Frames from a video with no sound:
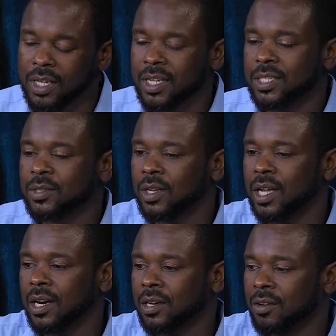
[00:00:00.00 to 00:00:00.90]
so a
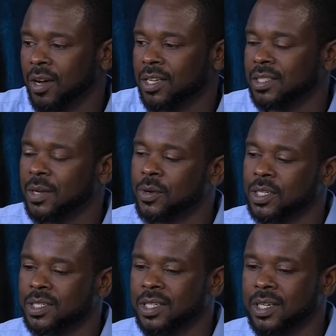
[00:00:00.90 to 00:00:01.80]
lot of the grants they want
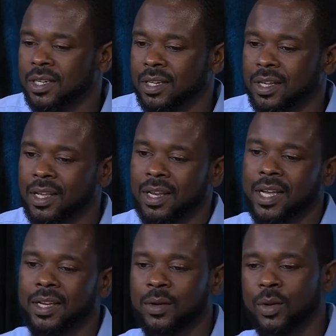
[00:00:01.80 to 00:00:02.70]
to see
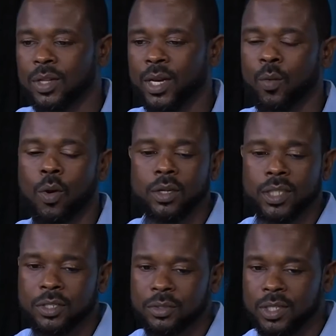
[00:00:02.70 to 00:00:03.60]
like like work
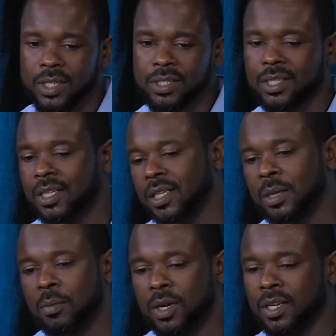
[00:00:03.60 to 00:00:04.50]
that you did to get mm-hmm. the
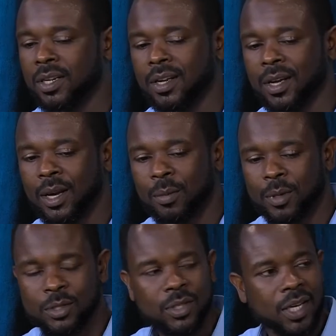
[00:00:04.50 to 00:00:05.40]
money
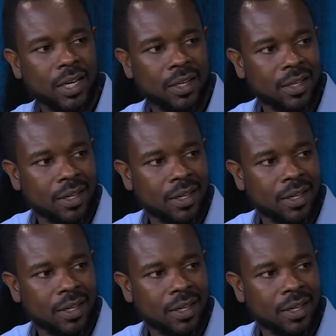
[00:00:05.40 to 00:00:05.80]
but you can't